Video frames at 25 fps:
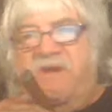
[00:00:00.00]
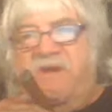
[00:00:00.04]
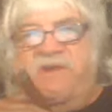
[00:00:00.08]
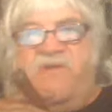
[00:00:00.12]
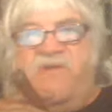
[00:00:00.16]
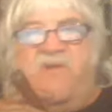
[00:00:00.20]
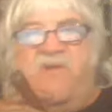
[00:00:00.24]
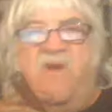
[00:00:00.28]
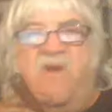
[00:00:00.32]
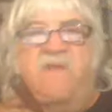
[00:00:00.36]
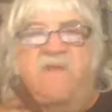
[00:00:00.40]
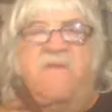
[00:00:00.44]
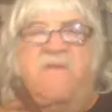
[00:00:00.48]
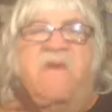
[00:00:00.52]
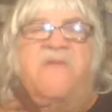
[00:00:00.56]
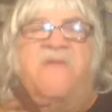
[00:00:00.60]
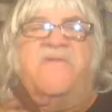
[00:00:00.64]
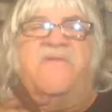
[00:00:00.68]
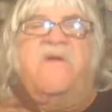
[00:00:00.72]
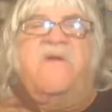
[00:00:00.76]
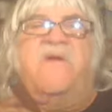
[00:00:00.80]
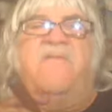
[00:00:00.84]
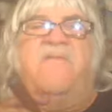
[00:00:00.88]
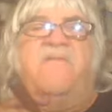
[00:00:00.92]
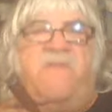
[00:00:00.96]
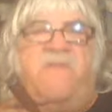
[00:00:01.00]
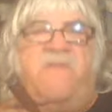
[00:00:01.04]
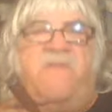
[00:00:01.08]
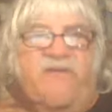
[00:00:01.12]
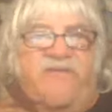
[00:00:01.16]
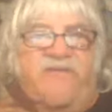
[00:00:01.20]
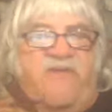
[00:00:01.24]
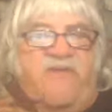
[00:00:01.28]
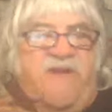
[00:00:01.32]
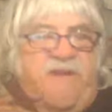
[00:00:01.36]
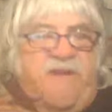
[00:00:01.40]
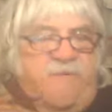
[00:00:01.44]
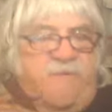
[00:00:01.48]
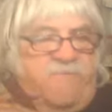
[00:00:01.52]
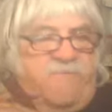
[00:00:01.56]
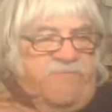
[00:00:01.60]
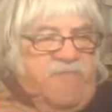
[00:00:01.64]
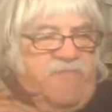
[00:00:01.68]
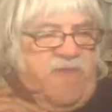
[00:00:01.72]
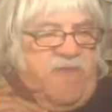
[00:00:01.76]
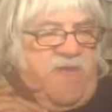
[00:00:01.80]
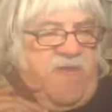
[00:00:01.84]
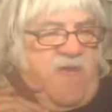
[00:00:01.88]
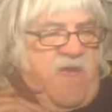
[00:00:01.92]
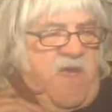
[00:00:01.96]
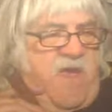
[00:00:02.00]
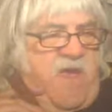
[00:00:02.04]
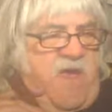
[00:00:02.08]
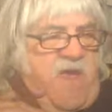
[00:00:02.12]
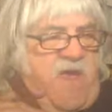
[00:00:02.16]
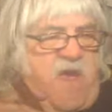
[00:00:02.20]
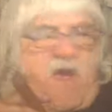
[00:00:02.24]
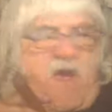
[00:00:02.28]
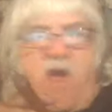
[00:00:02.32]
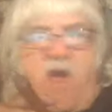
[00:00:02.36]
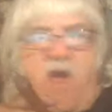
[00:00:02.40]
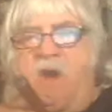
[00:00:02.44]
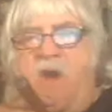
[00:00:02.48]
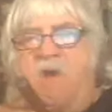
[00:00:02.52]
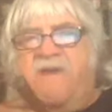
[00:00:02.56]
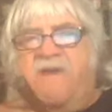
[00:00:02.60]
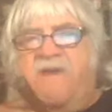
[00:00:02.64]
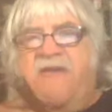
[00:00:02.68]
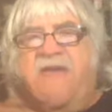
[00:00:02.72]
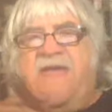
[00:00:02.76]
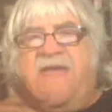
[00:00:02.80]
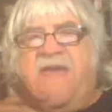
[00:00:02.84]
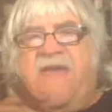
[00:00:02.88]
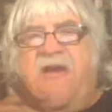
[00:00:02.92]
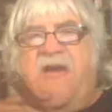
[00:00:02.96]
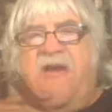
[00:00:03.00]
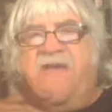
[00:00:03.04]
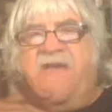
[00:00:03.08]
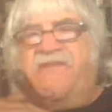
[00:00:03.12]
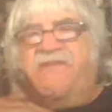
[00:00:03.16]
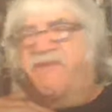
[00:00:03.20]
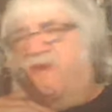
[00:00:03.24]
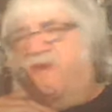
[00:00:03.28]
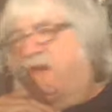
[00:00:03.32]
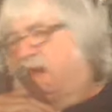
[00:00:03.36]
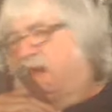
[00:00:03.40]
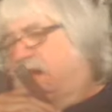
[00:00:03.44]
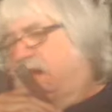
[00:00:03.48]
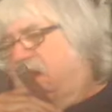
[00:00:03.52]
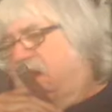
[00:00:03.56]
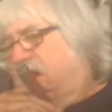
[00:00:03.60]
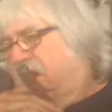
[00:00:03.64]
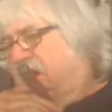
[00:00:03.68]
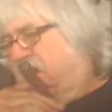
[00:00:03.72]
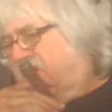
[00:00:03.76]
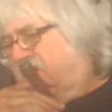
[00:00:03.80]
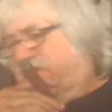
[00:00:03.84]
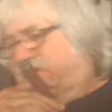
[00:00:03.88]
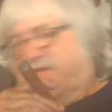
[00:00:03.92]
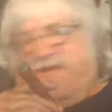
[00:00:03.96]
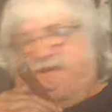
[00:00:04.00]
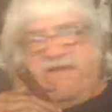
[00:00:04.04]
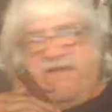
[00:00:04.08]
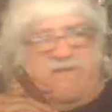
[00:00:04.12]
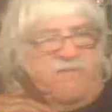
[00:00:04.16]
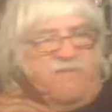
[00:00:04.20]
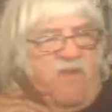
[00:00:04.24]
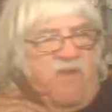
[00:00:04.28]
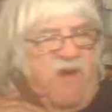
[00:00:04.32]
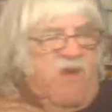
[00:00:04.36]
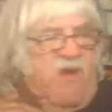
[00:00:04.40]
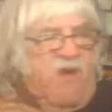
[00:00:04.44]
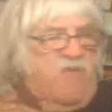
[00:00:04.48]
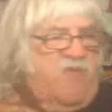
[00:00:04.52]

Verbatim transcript: enjoying myself immensely. Okay, guys, uh, to get the ball